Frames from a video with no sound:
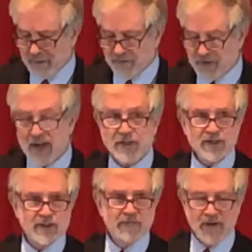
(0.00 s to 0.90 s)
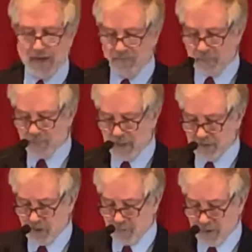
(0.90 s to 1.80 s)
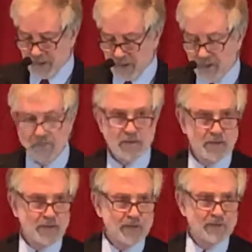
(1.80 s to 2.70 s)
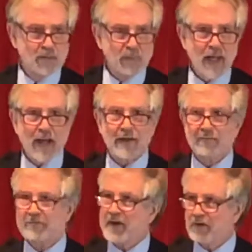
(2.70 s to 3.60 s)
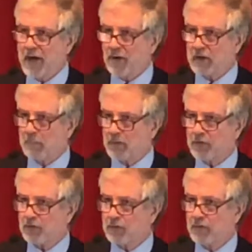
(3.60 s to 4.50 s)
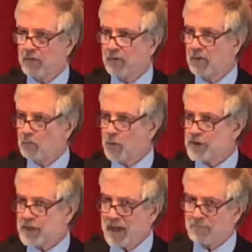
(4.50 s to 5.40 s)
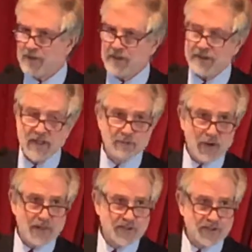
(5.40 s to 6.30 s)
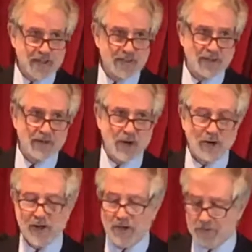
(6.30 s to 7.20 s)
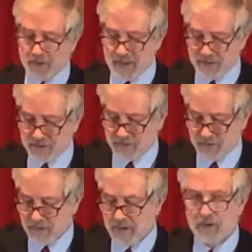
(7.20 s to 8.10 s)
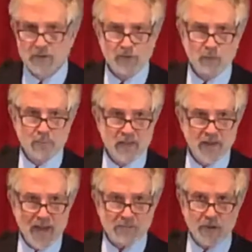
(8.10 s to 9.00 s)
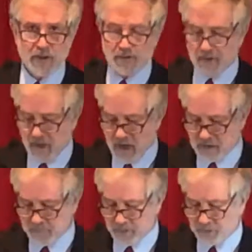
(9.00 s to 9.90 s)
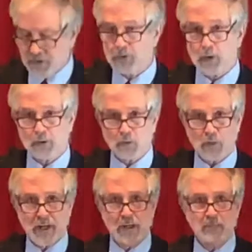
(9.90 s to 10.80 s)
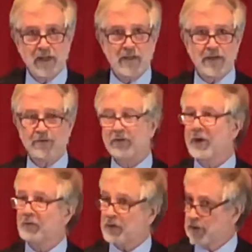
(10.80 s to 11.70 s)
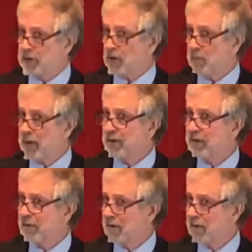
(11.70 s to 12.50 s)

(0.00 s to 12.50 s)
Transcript: Sanctions have even been interpreted to block fingernail clippers, which the MCC tried to send in our health kits to pediatric hospitals in North Korea because it was determined